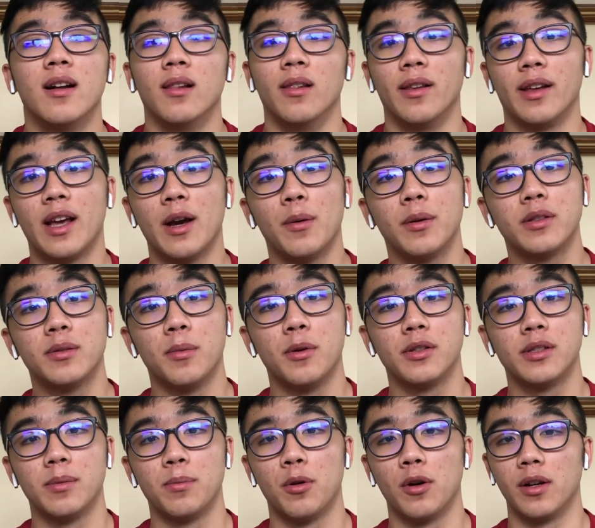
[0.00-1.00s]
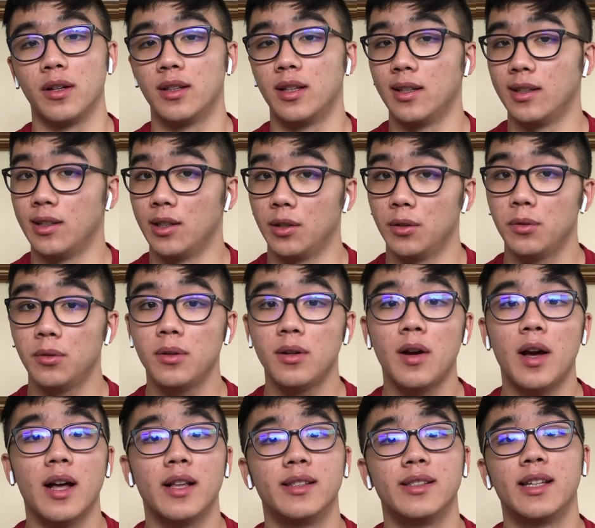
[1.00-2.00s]
Look at what's most important to you
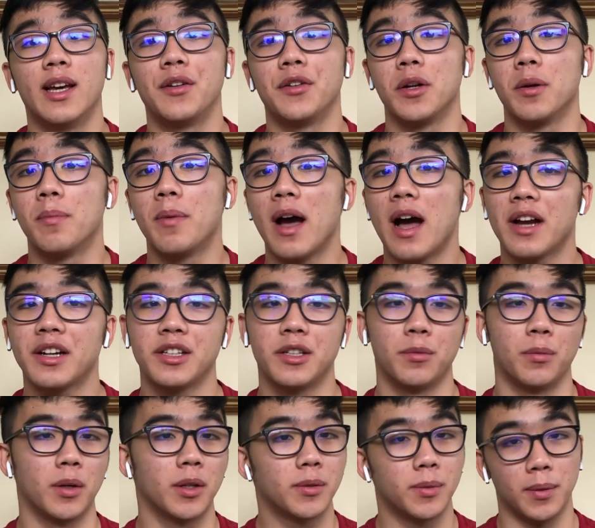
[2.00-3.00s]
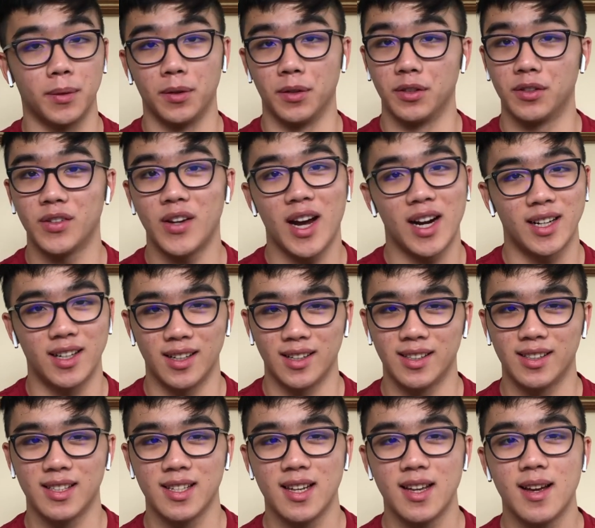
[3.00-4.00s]
and see how your passion works with those
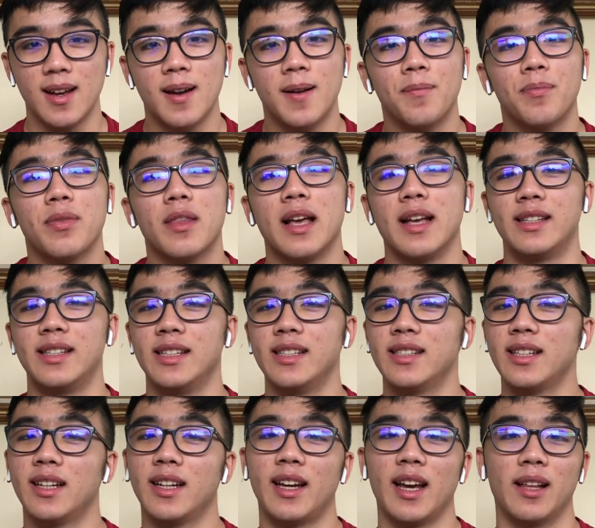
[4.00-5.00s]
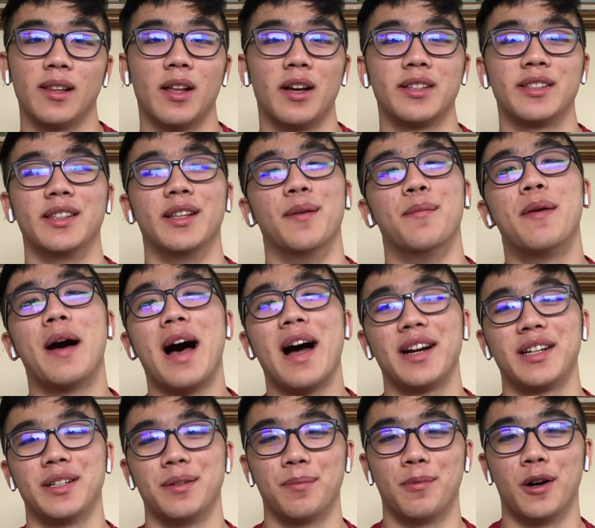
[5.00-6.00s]
factors. It's easy to get lost in the
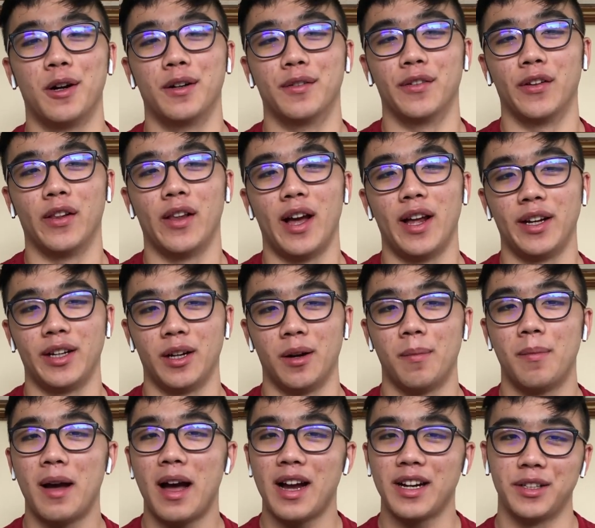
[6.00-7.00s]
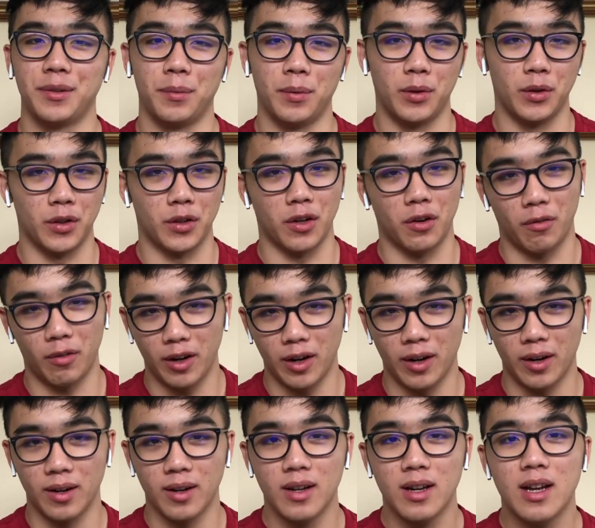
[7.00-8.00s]
passion part of aligning your passion with your
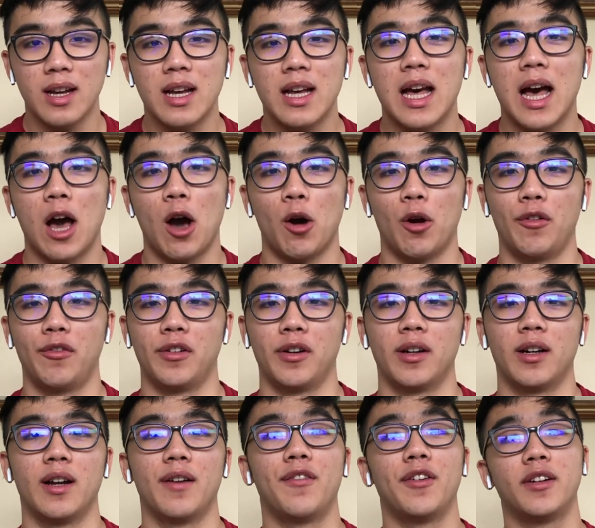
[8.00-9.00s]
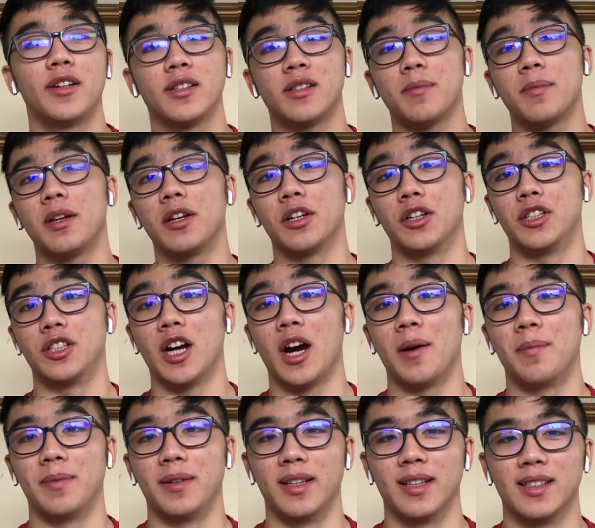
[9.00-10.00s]
career. However, if it doesn't meet your
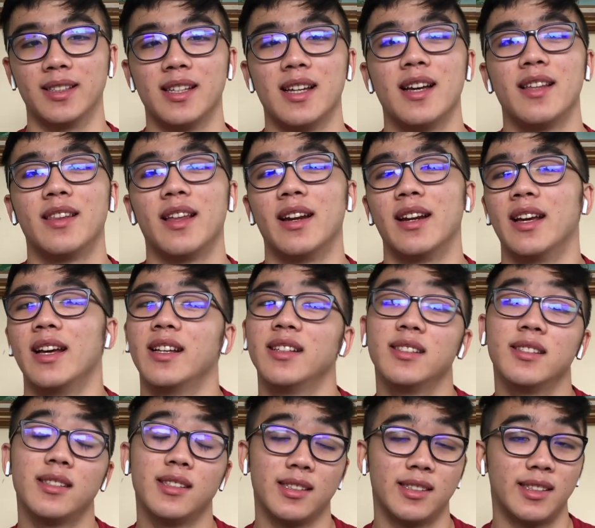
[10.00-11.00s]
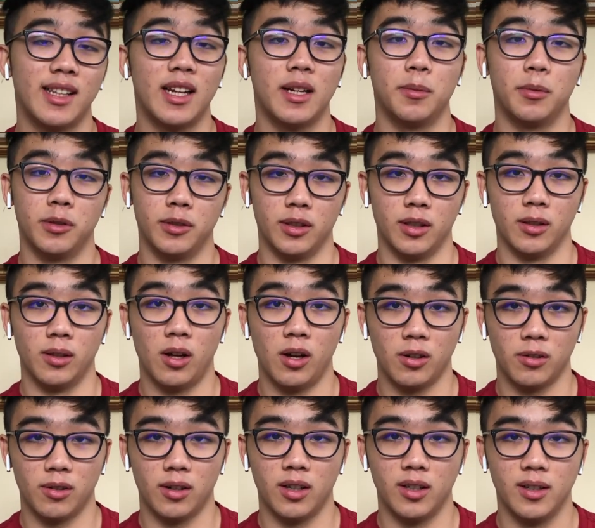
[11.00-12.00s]
job needs, then it isn't sustainable in the
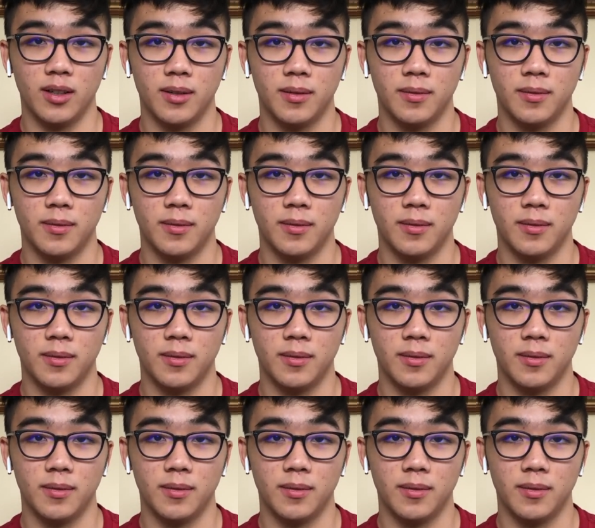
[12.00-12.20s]
long run.